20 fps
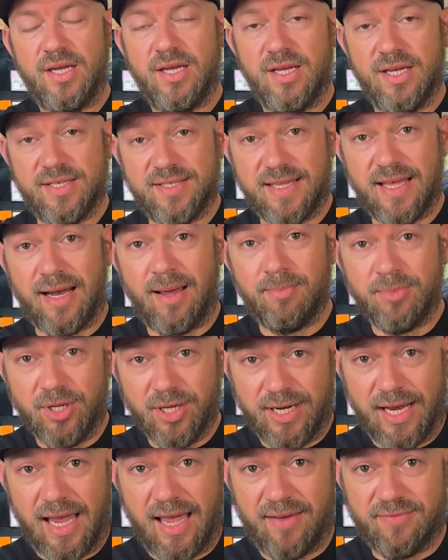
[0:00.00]
is that I'm
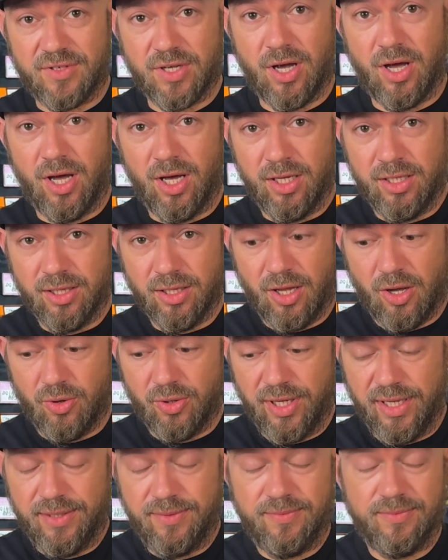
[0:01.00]
going to have to unload
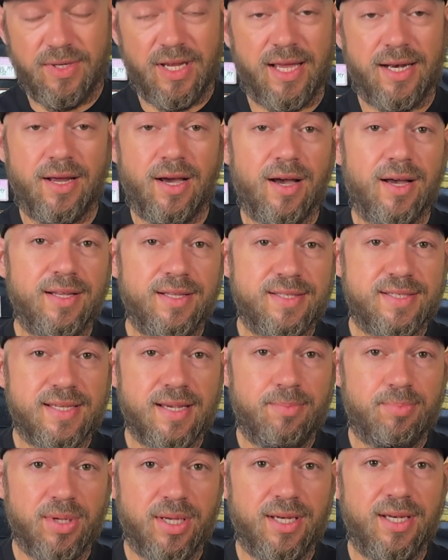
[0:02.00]
it and
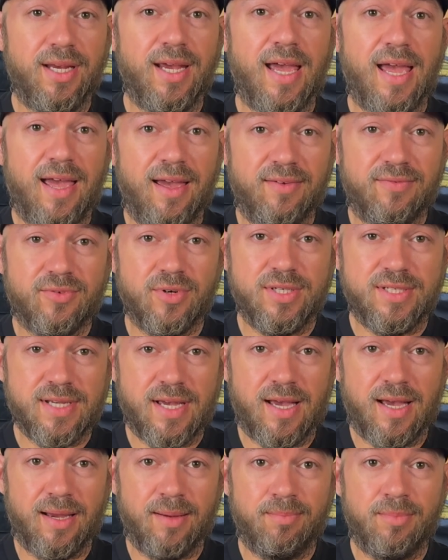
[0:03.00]
unzip it every
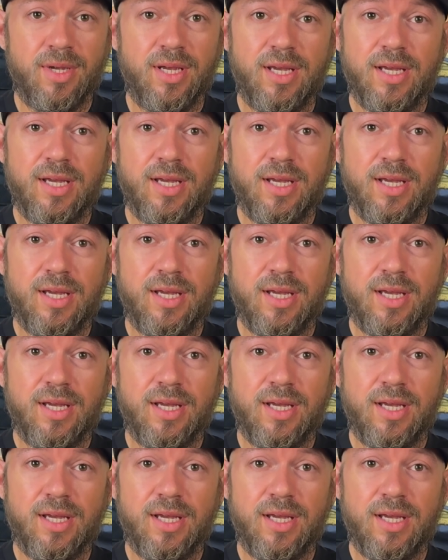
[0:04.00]
time